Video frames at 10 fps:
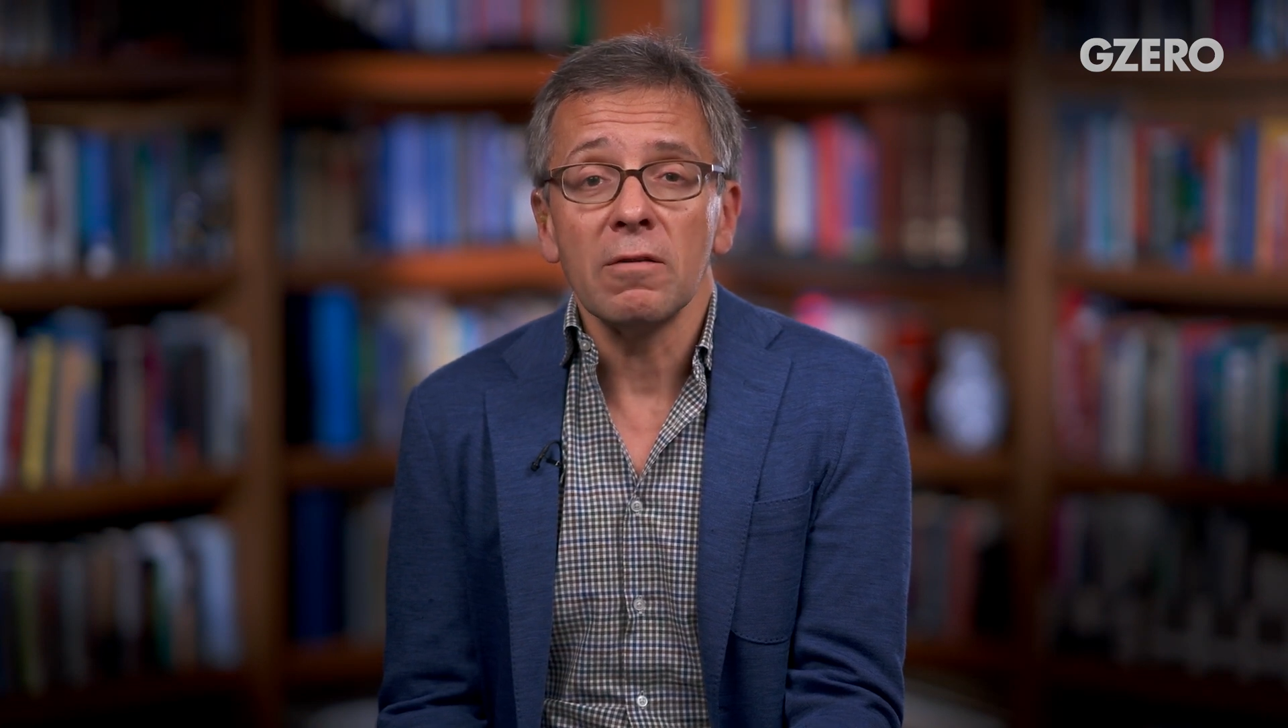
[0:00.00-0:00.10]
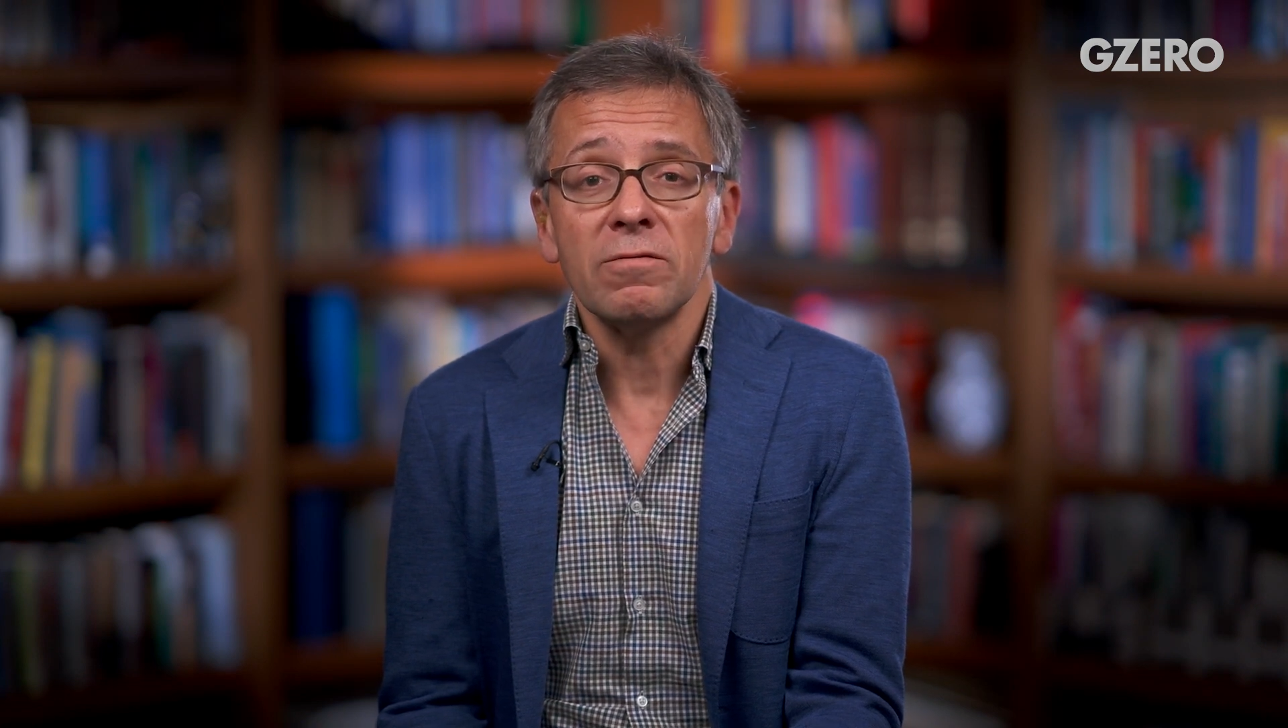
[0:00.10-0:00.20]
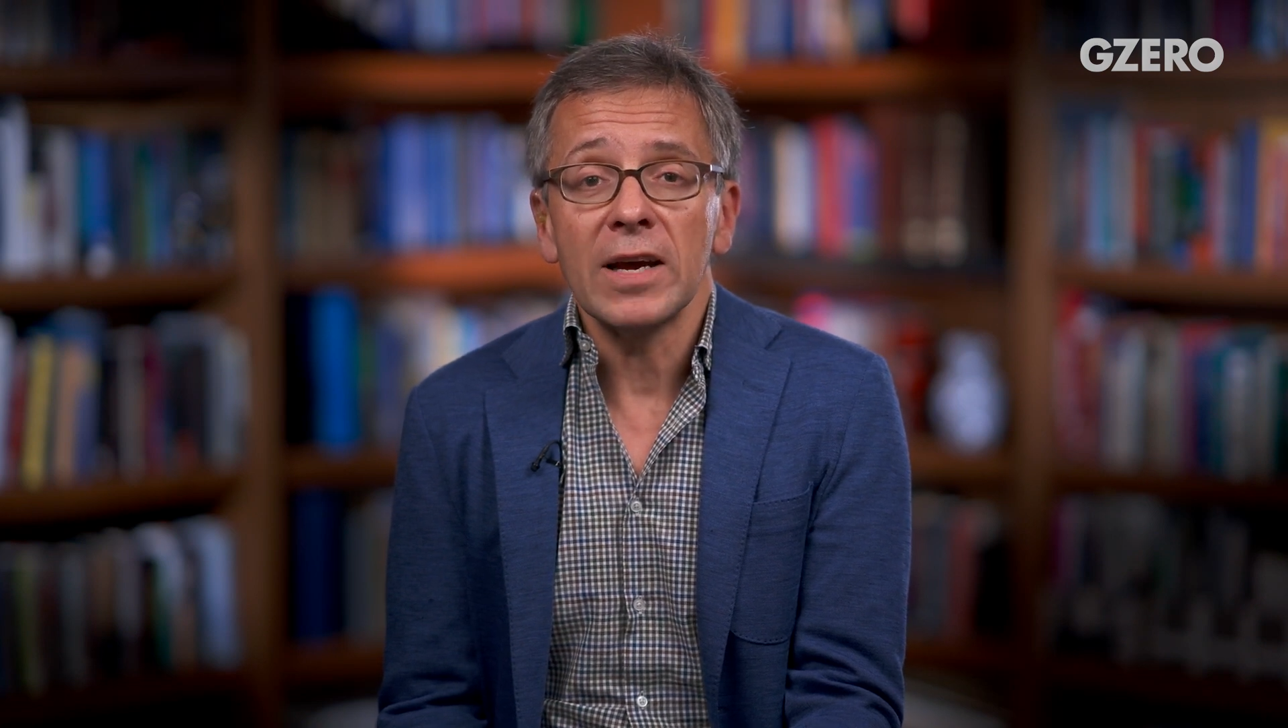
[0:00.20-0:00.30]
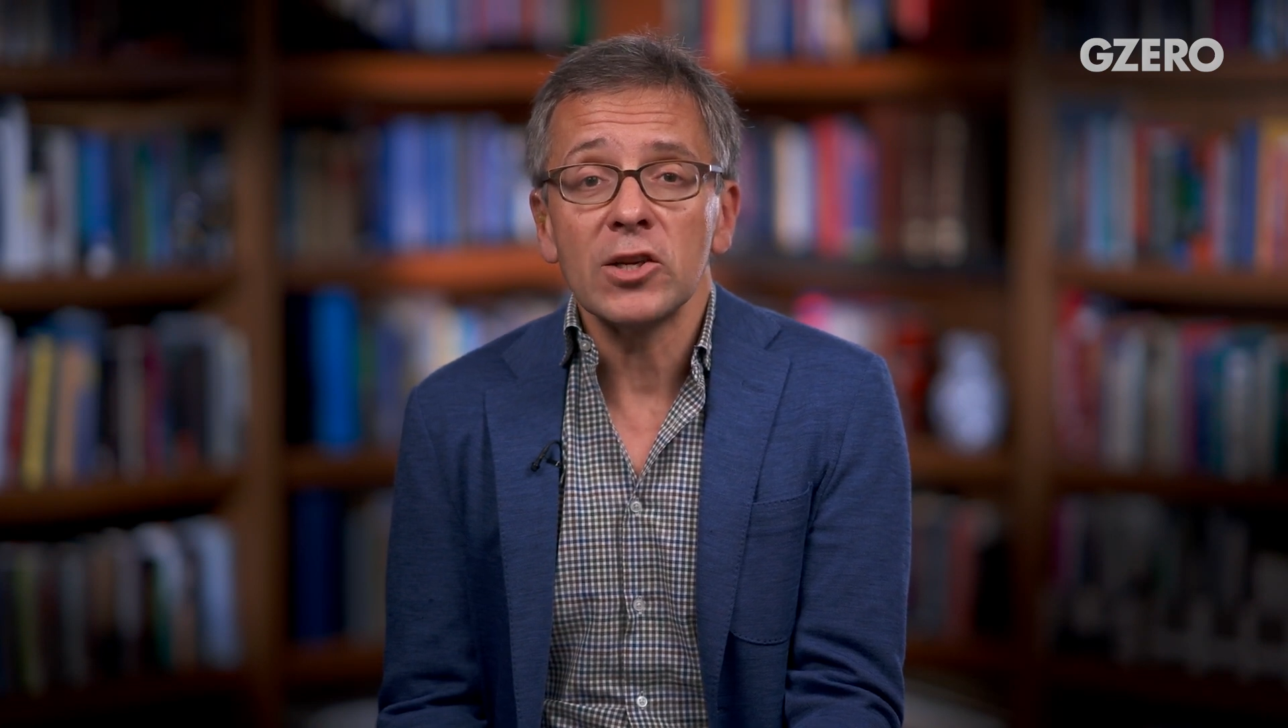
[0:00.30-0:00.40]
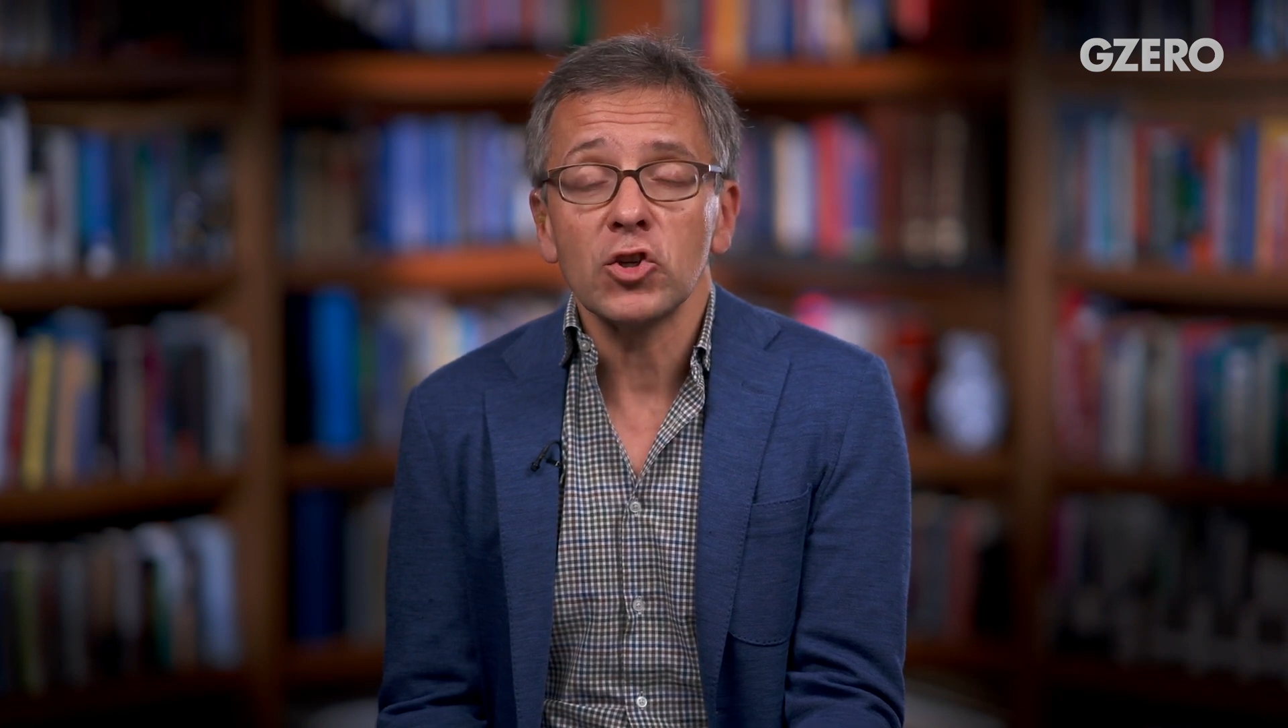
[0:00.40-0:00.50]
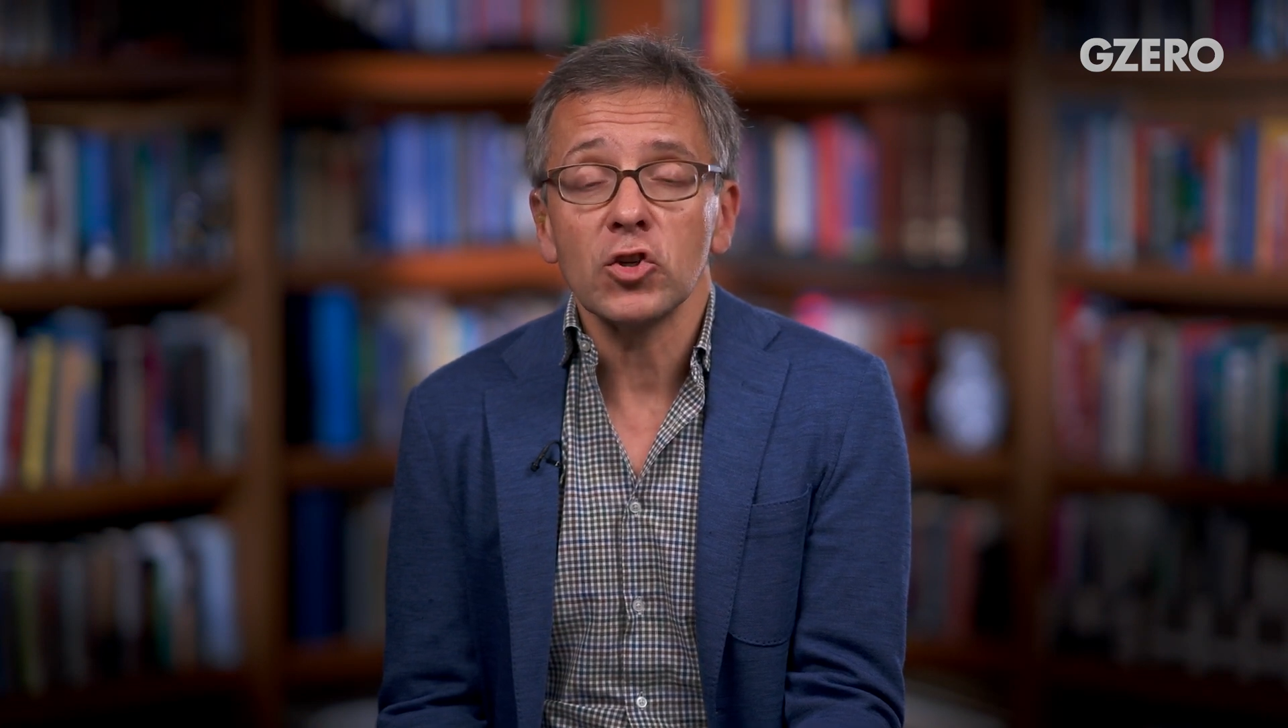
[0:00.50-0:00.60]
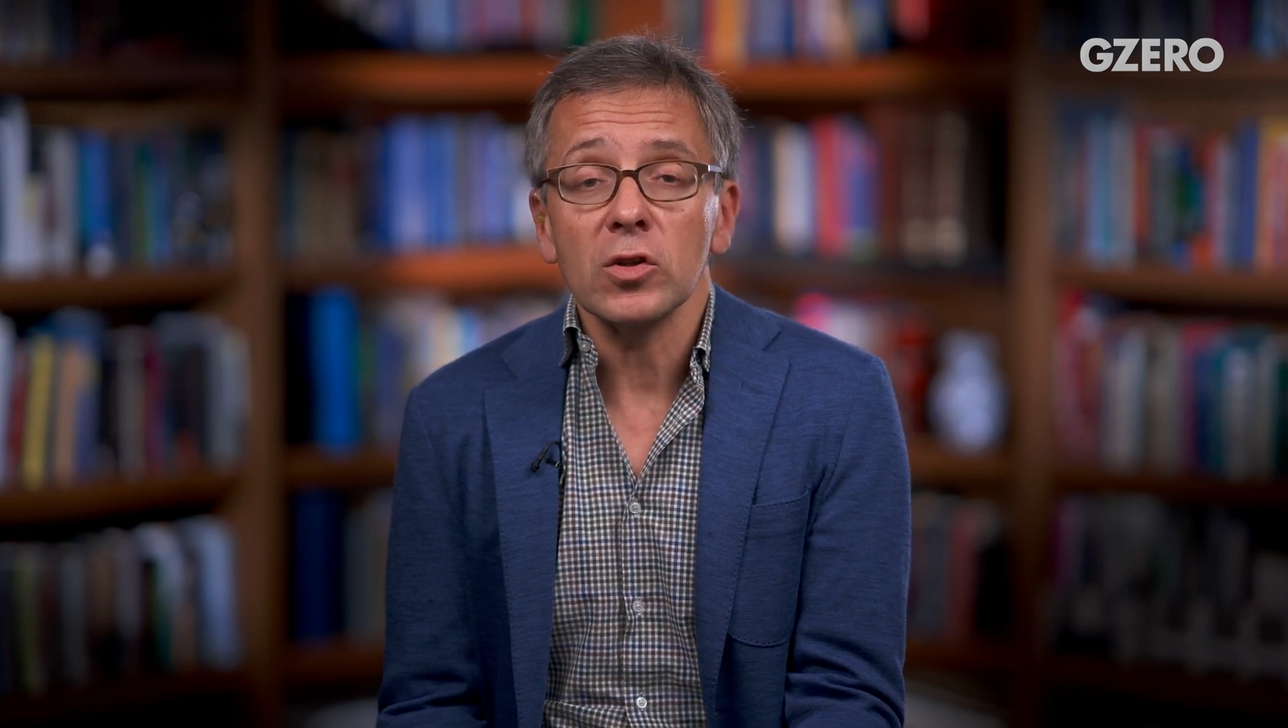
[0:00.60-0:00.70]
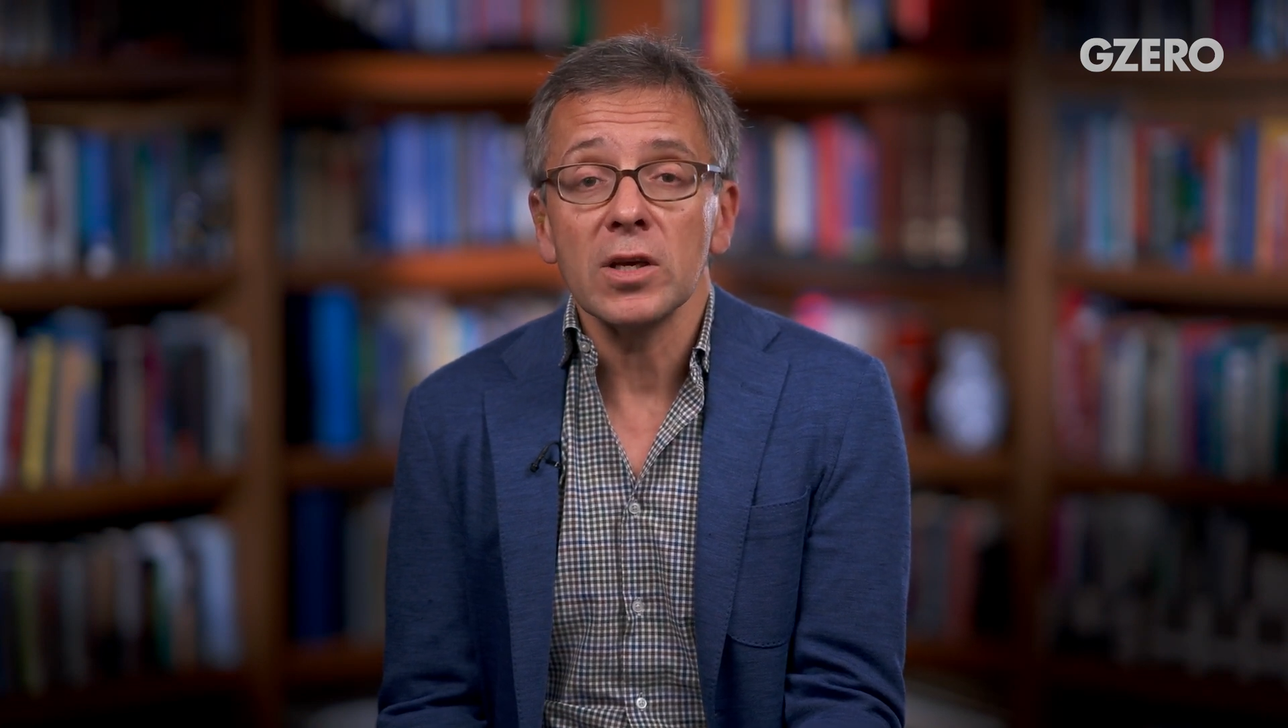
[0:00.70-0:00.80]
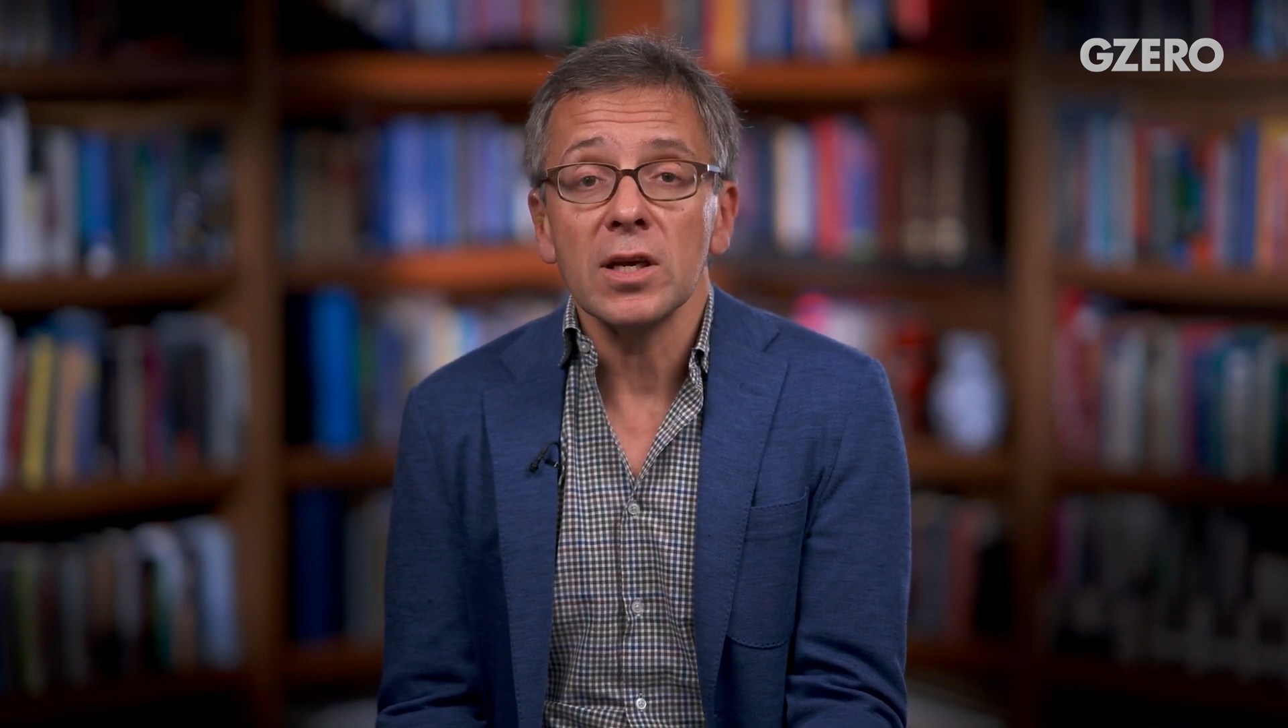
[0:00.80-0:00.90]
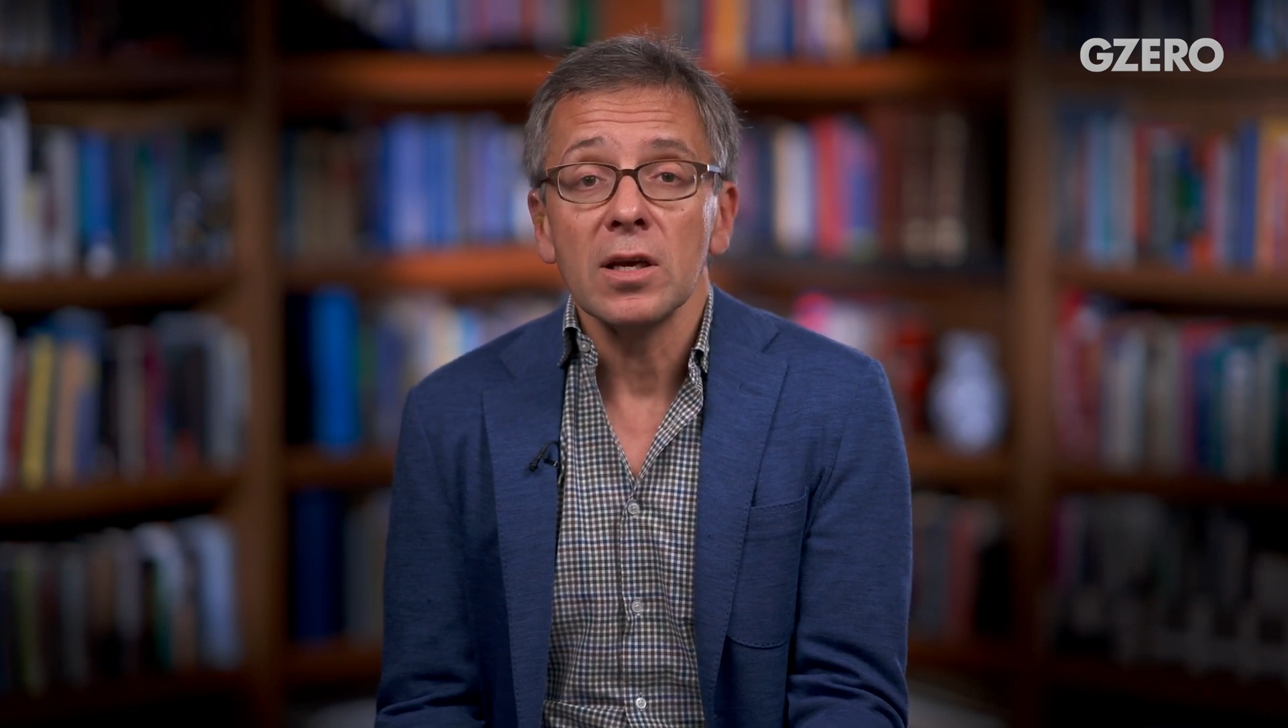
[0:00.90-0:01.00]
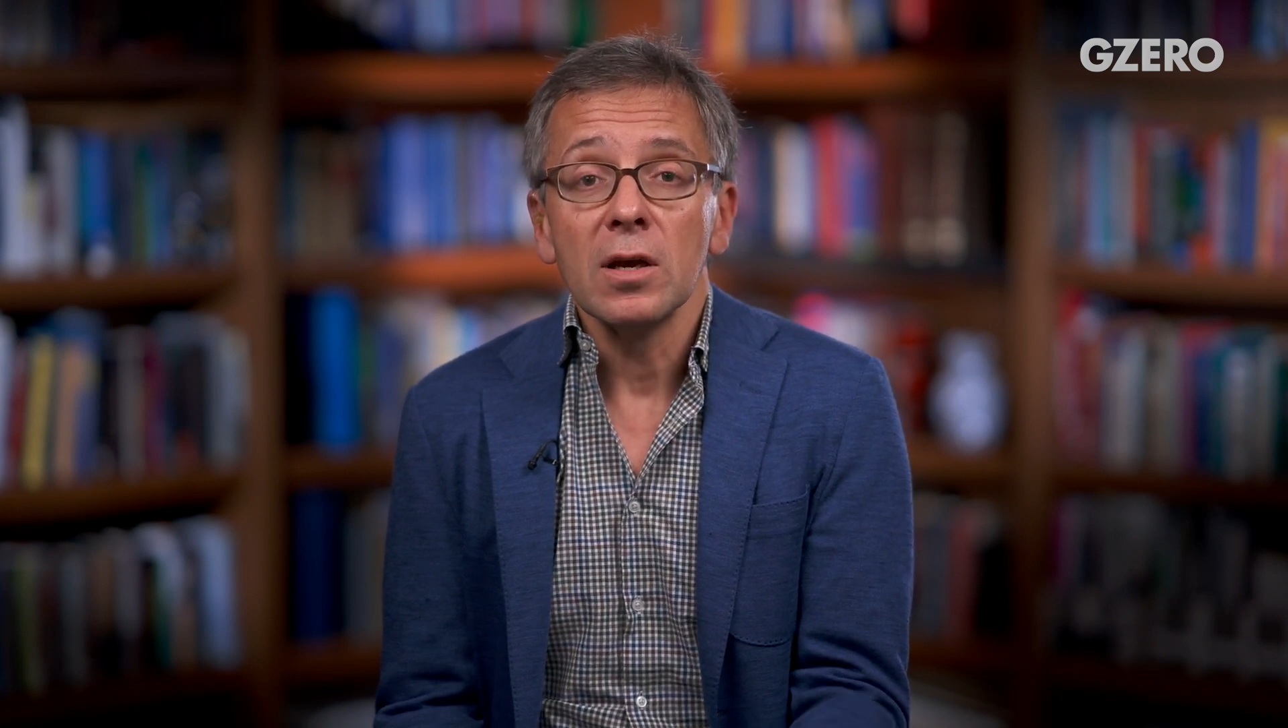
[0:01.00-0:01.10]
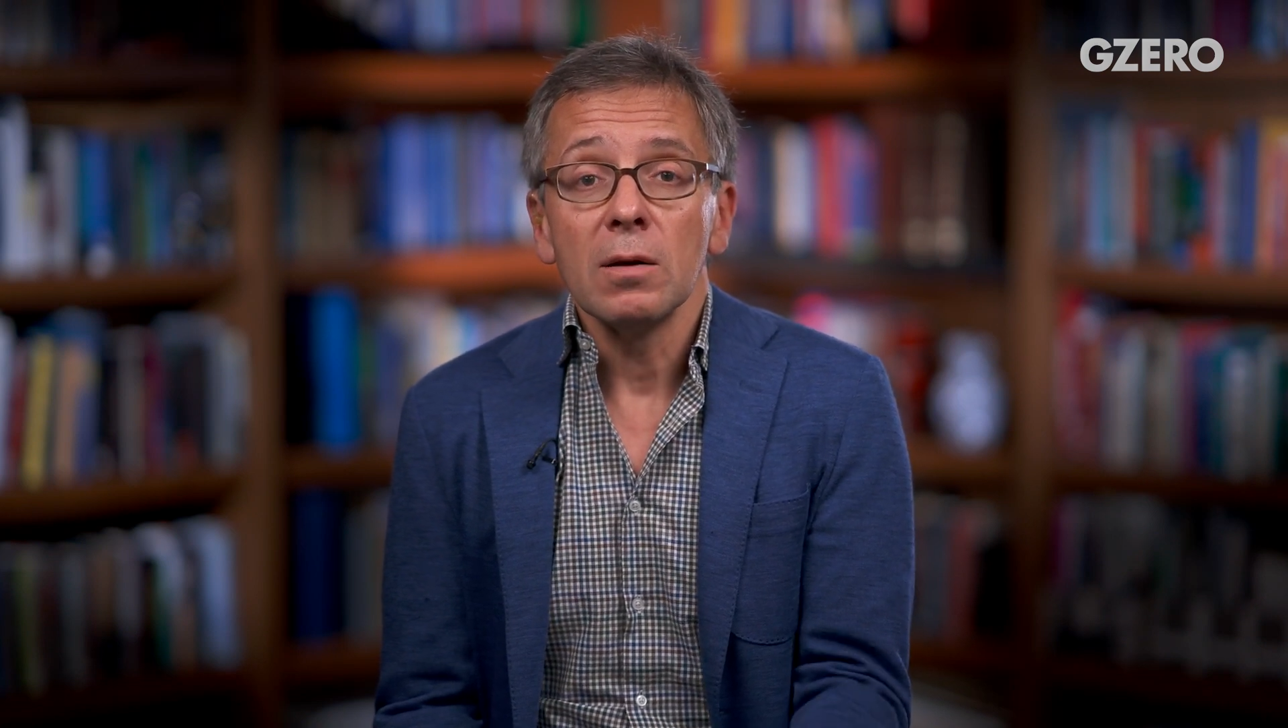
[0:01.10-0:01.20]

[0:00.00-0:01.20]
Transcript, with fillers: eventually